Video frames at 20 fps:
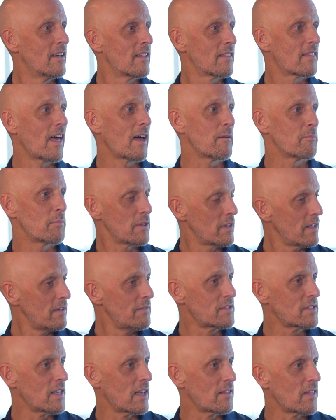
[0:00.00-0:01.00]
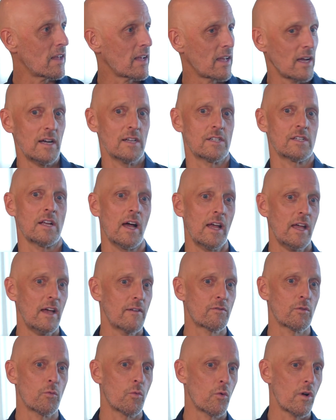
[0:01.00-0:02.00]
that belief set that, gosh, I
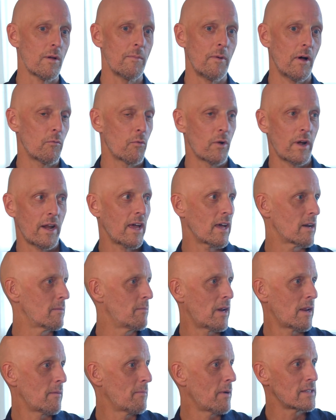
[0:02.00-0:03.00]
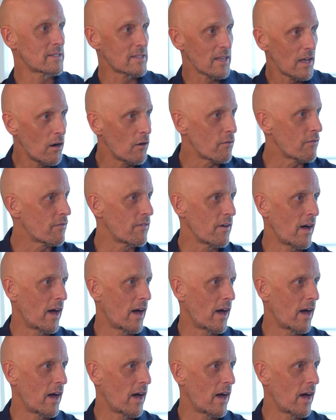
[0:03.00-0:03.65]
have to worry about running out of money myself.